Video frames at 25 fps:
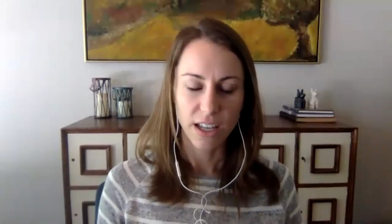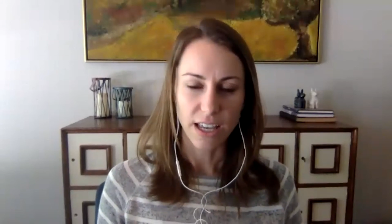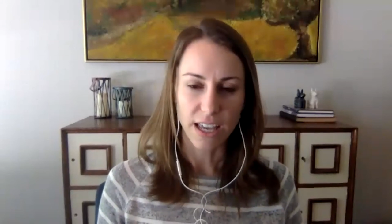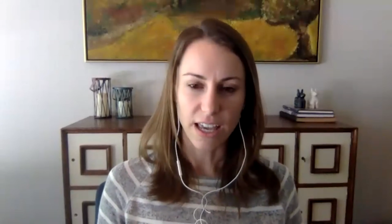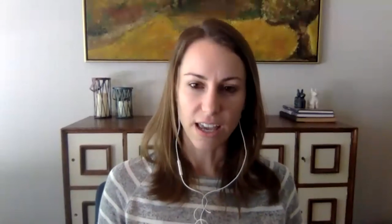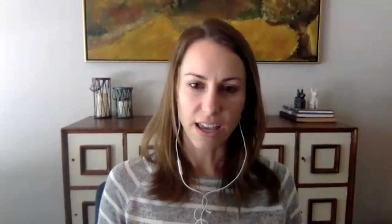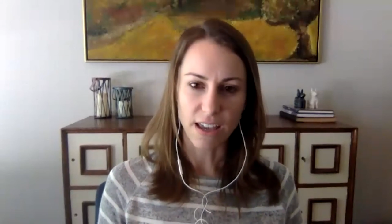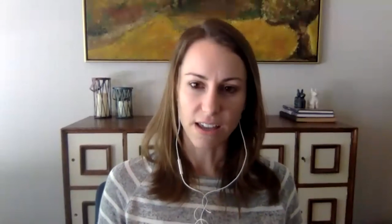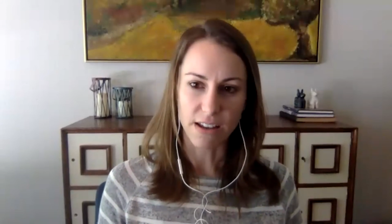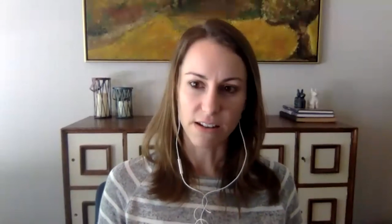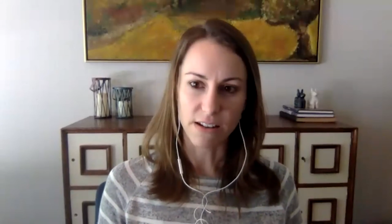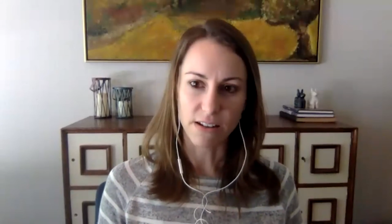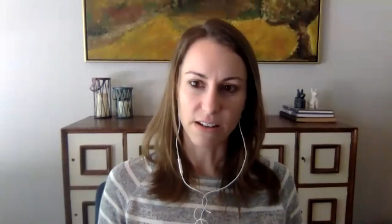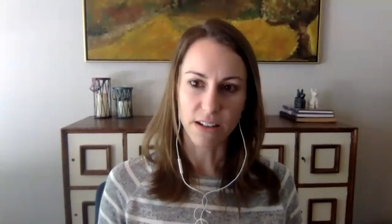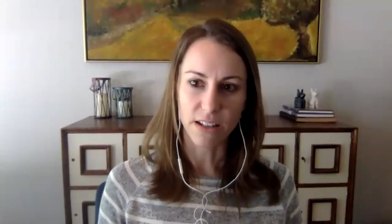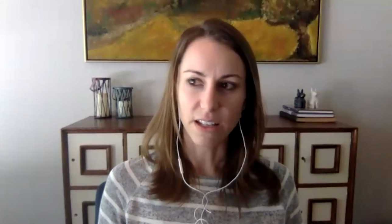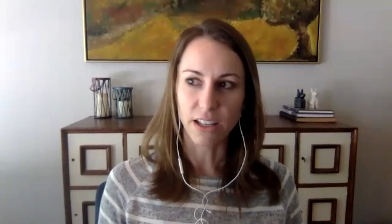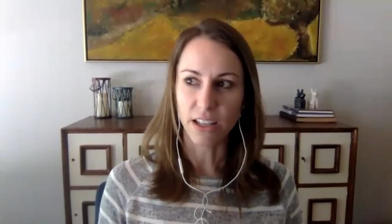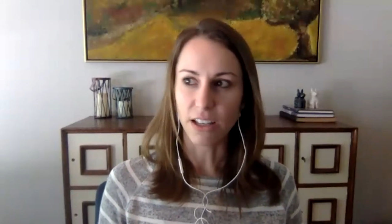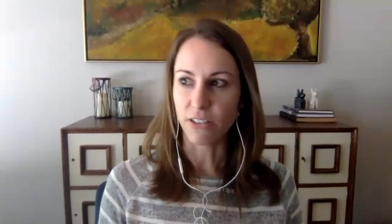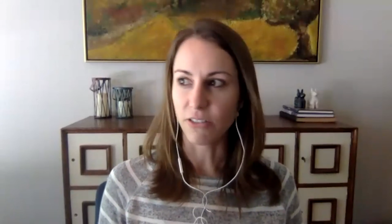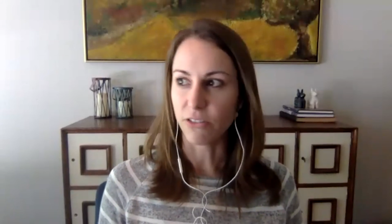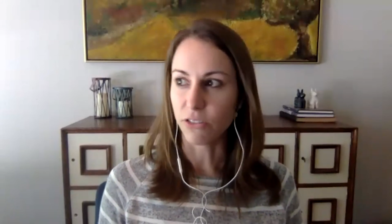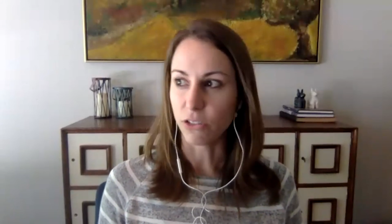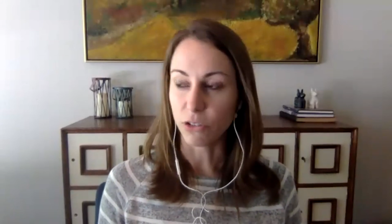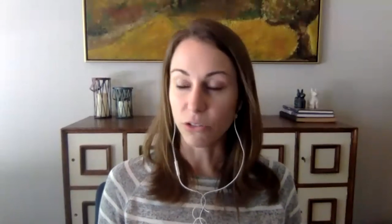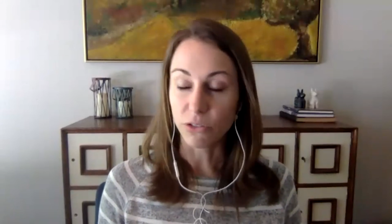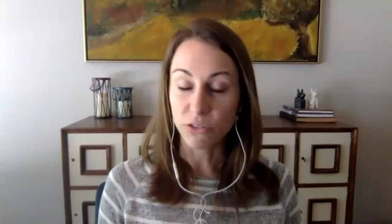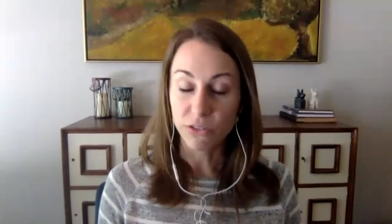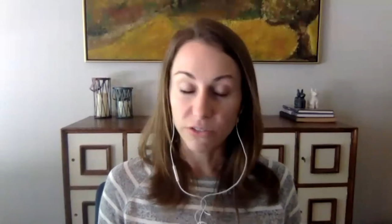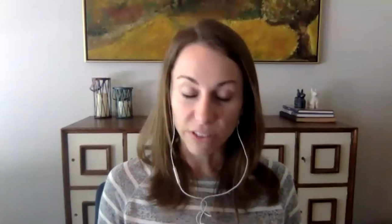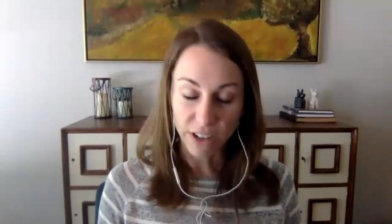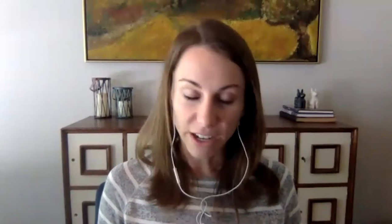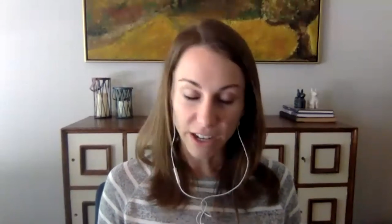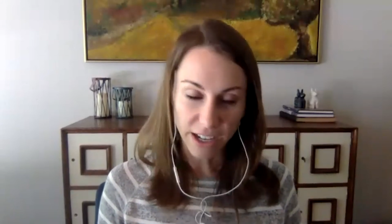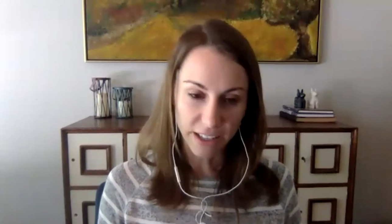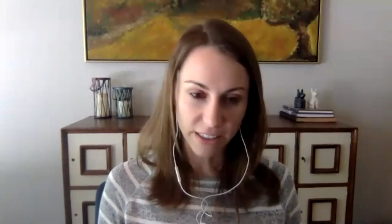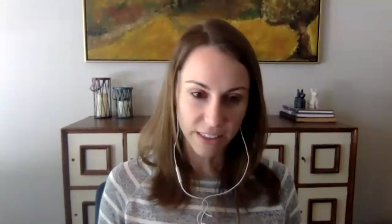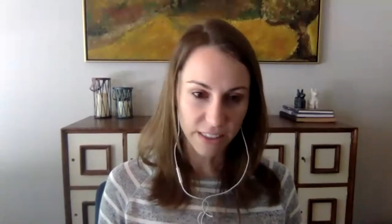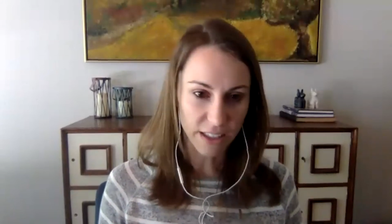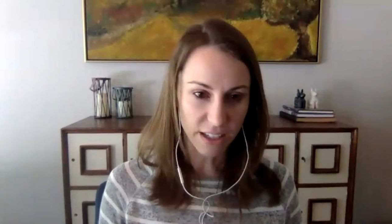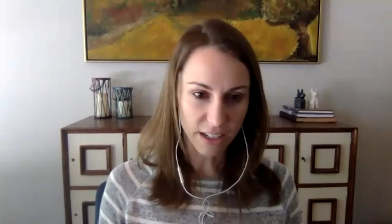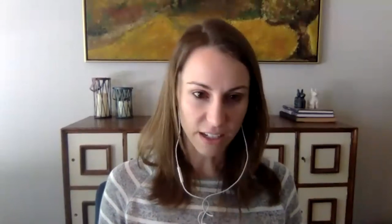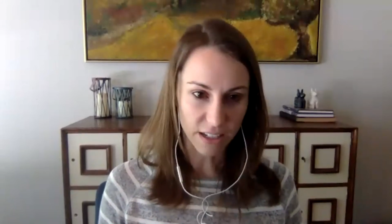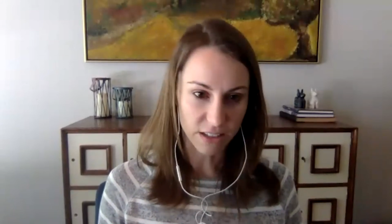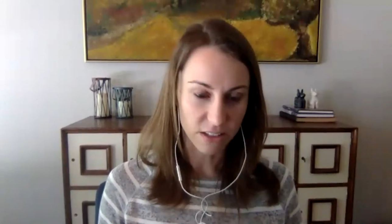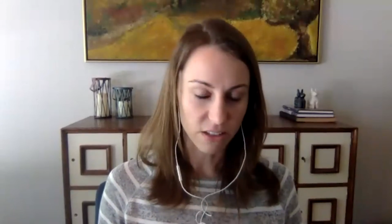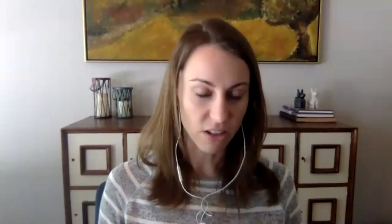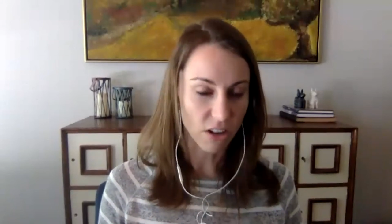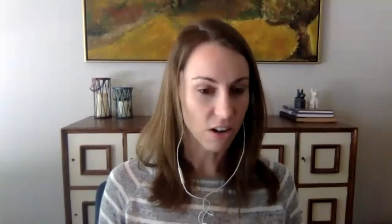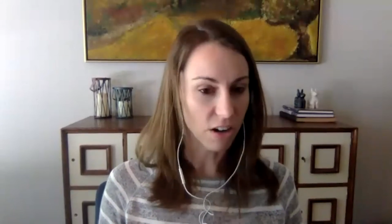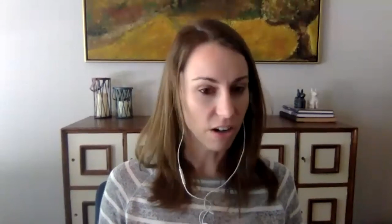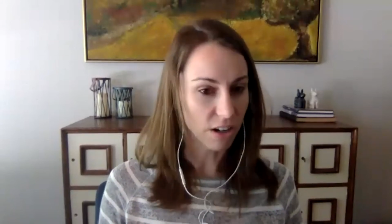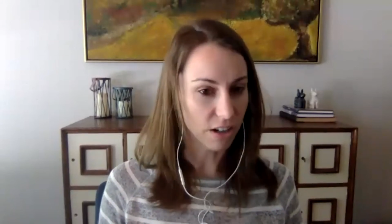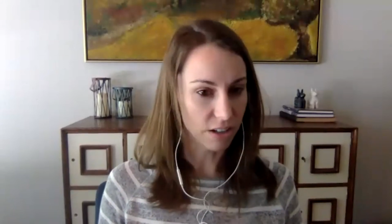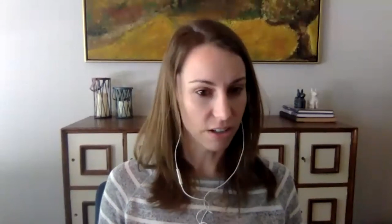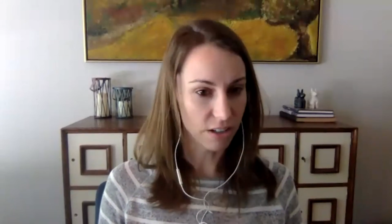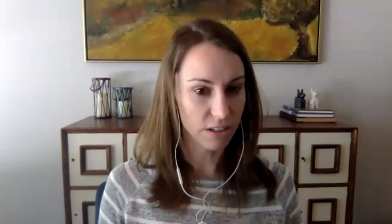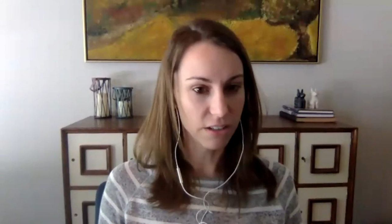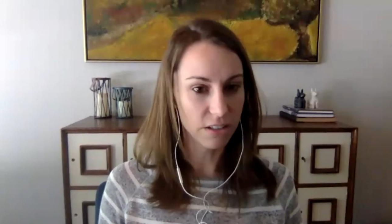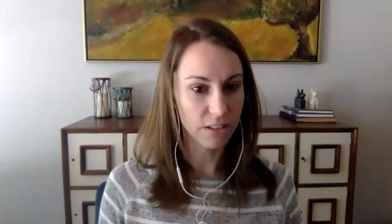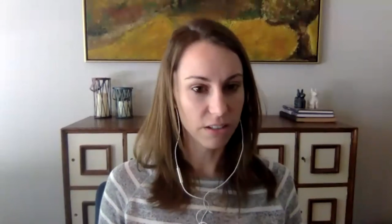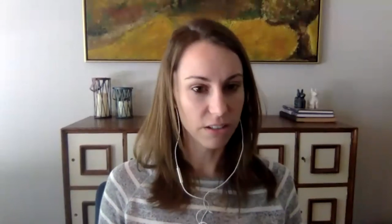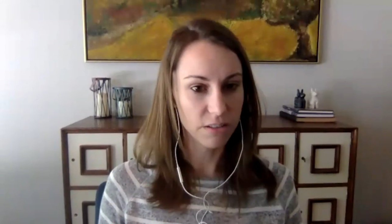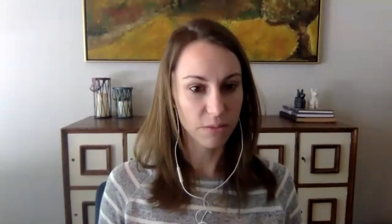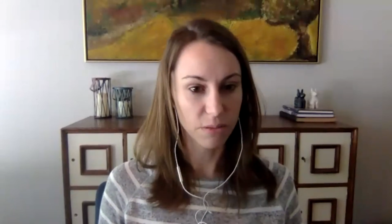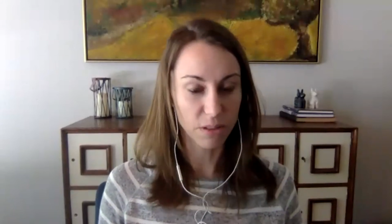And if you find that it's hard,